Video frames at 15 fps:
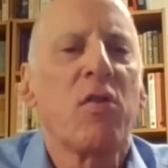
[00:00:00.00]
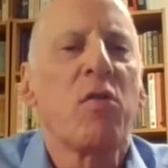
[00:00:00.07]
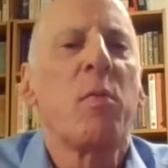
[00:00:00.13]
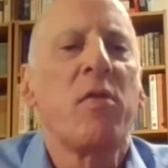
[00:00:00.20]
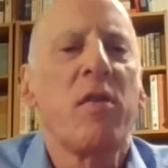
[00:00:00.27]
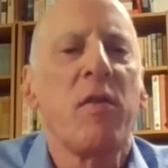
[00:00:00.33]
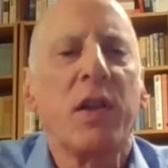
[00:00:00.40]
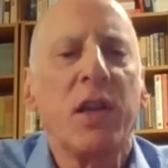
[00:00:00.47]

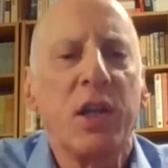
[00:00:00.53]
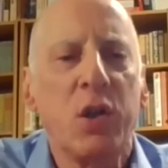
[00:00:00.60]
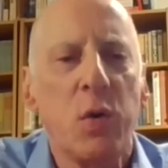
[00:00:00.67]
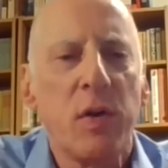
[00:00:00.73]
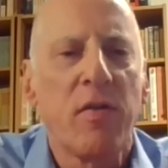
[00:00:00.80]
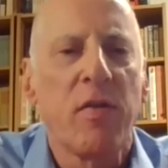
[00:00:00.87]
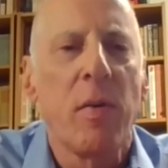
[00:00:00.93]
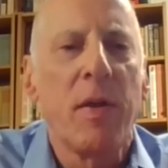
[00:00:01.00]
specifically
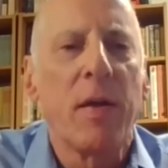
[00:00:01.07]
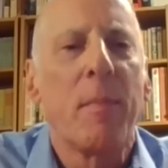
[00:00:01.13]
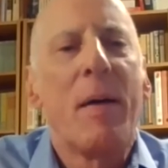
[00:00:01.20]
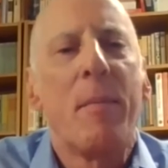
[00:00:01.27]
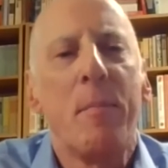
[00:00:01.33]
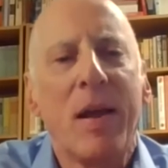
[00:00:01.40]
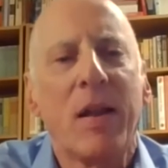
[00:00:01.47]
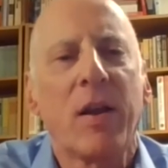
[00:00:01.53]
doing something
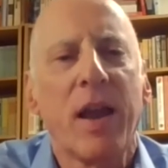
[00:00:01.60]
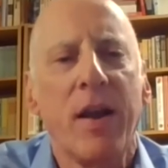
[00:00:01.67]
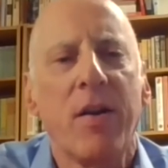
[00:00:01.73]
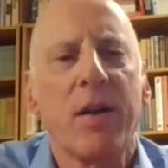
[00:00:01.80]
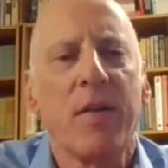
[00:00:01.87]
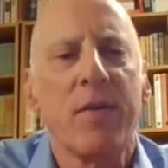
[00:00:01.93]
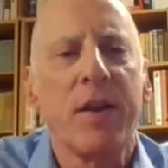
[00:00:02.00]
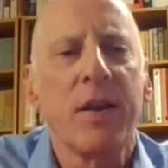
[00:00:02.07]
about male
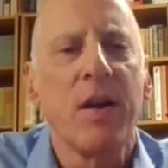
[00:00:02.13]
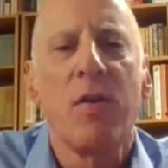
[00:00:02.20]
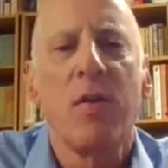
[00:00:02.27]
caregiving.